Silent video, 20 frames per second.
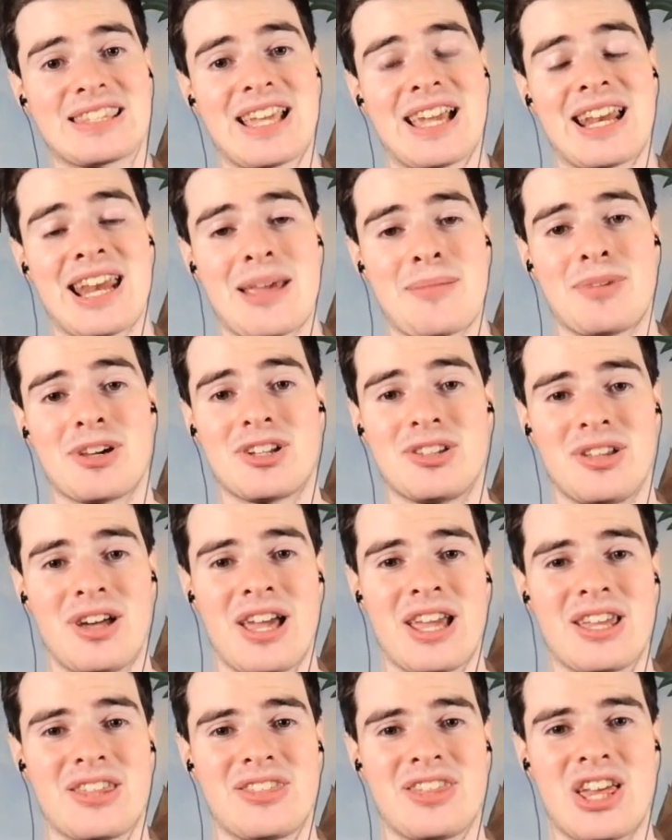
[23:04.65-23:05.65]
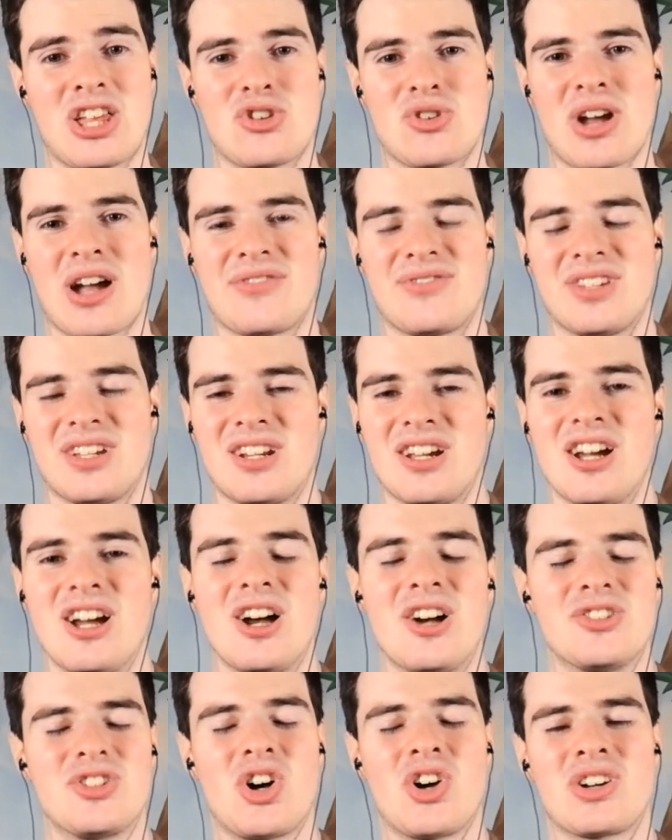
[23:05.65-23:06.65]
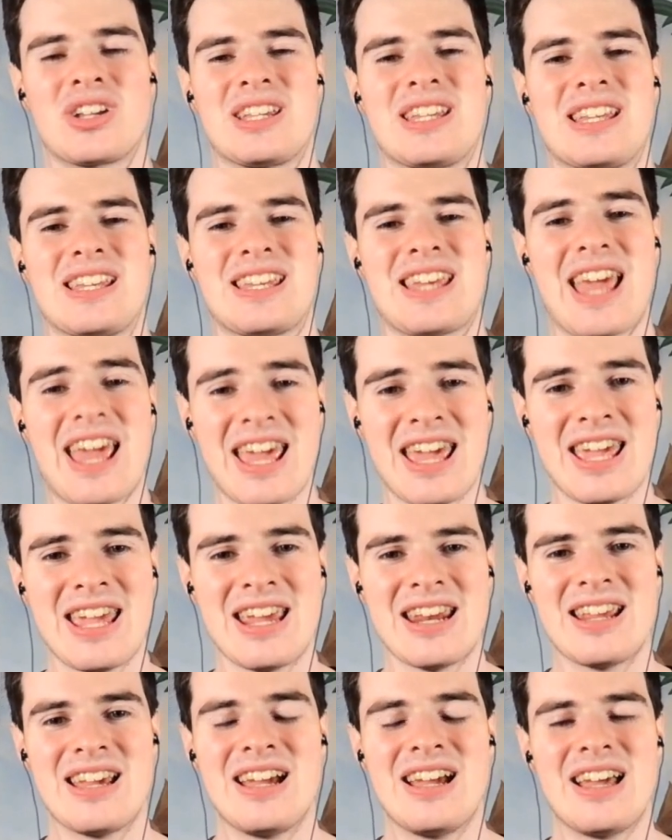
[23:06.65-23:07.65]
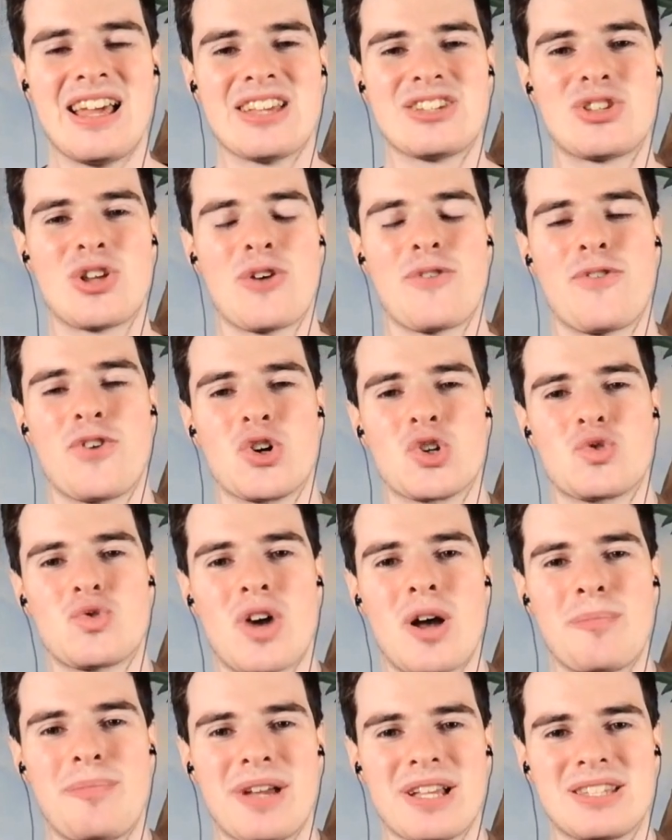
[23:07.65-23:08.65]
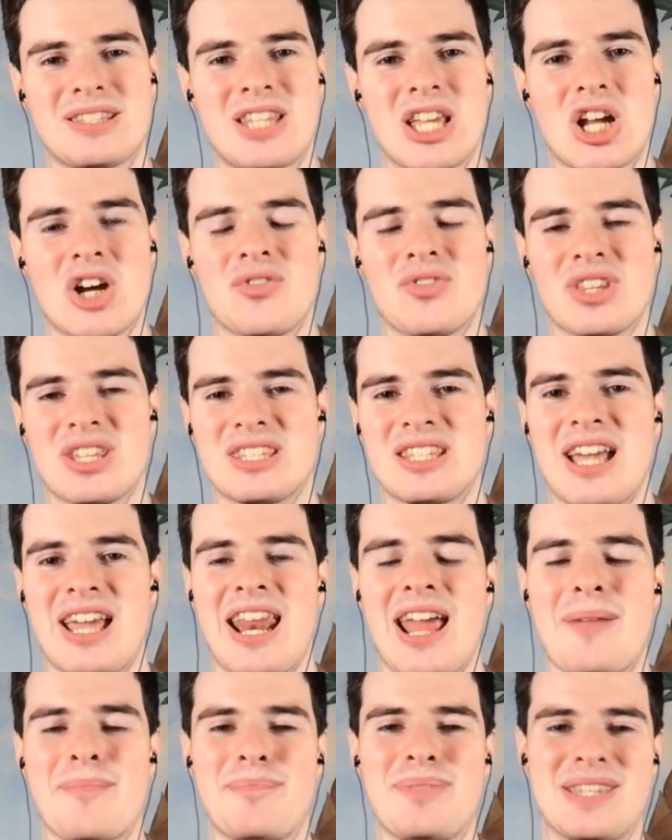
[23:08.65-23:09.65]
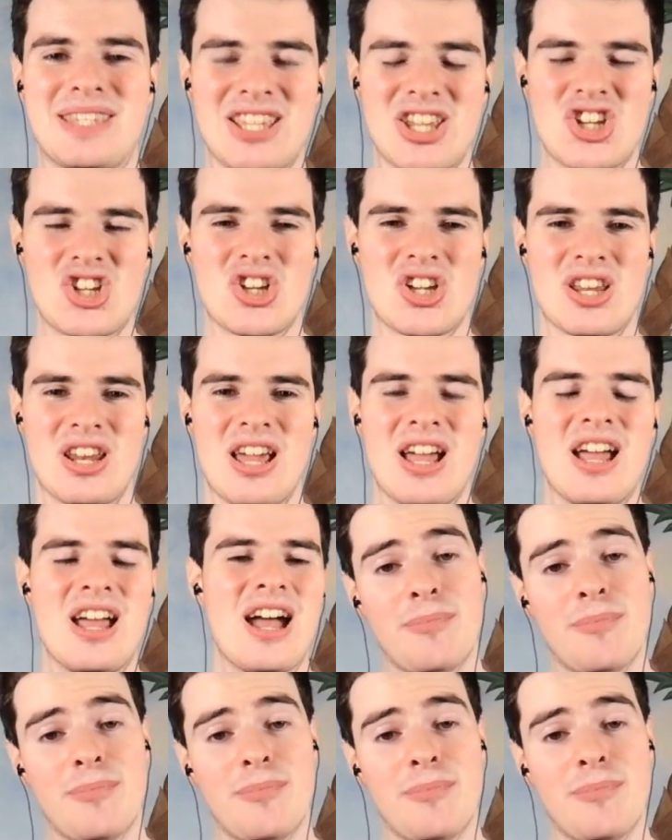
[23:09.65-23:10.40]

dynamic like? They drafted Dalton Kincaid as their first-round pick to take over the tight end position.